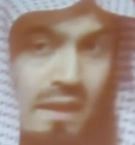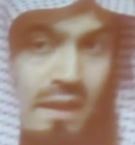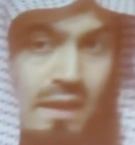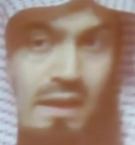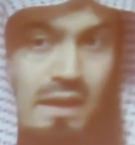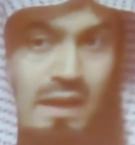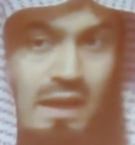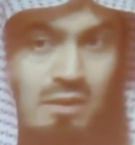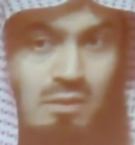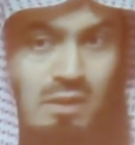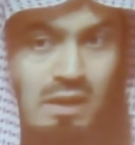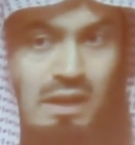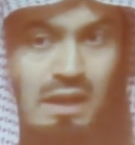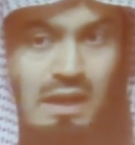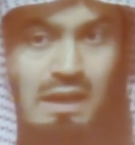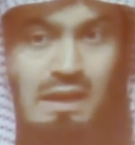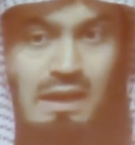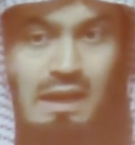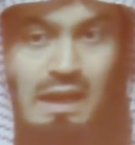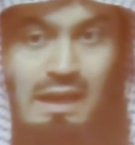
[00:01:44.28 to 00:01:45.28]
And
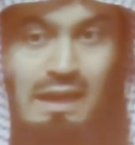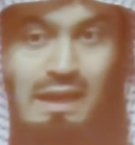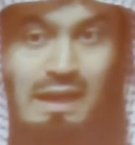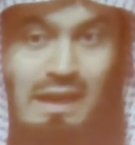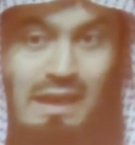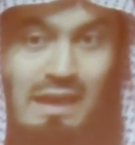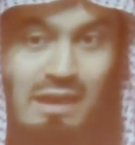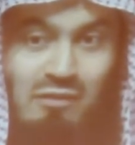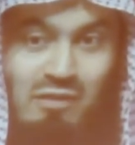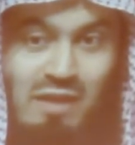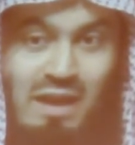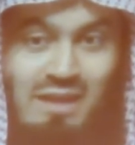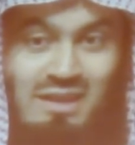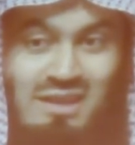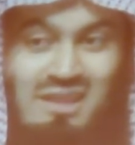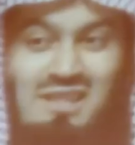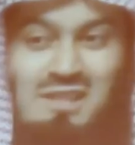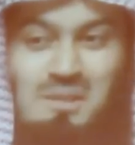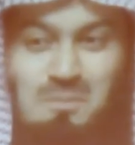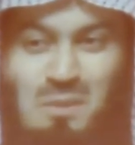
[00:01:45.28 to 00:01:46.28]
wallahi, I have had a
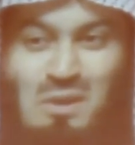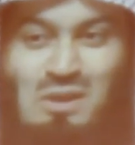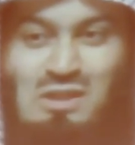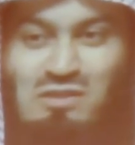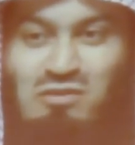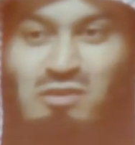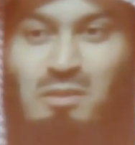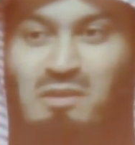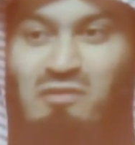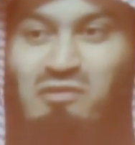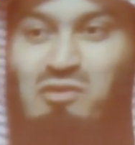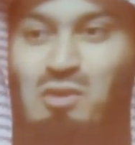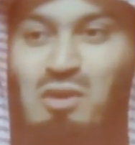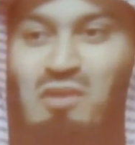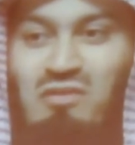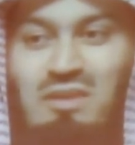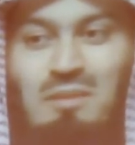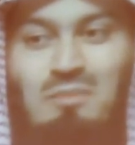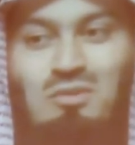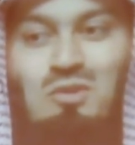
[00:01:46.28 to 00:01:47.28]
response from a few
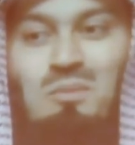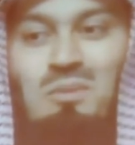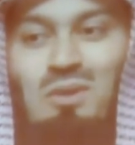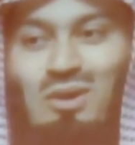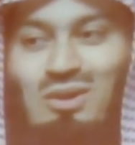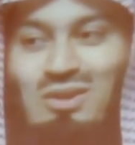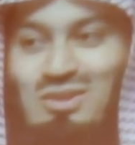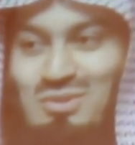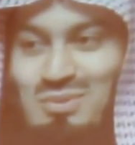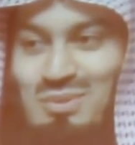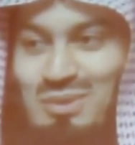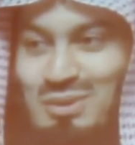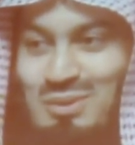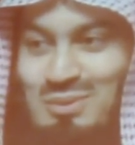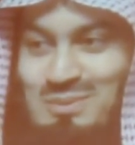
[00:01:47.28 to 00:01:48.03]
of them, to be honest with you.